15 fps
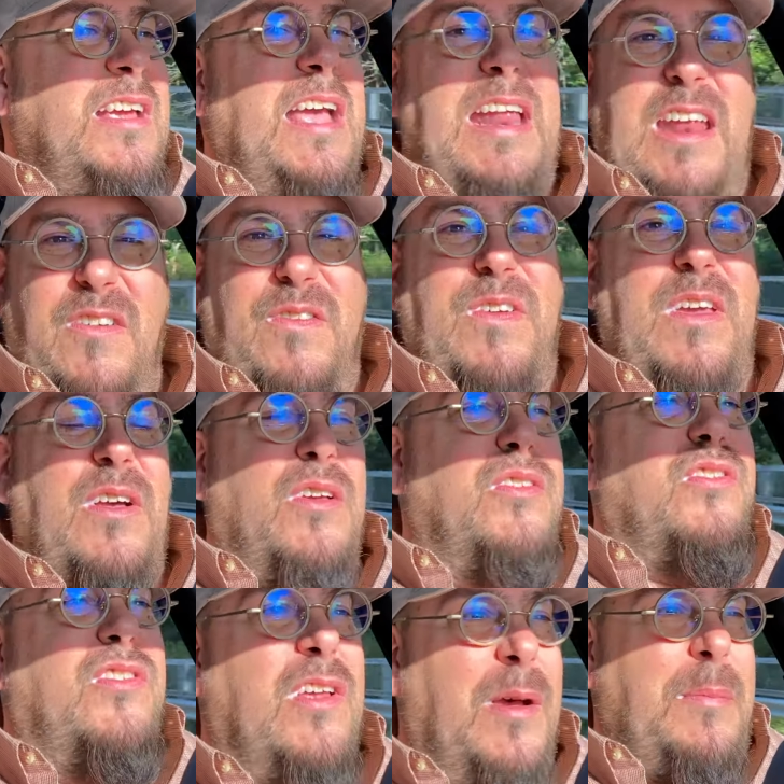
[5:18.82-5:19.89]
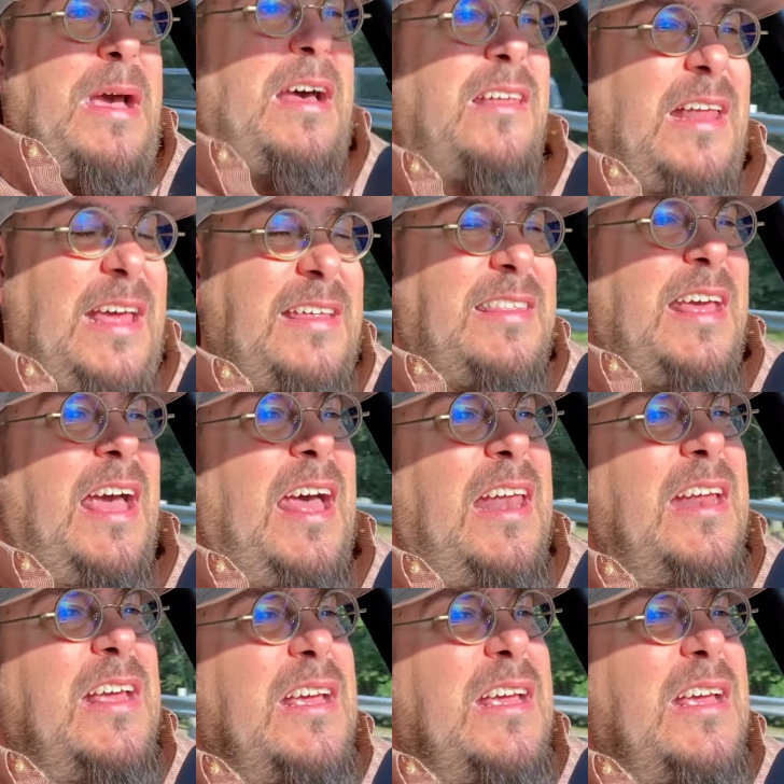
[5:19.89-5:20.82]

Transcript: And it feels about like that.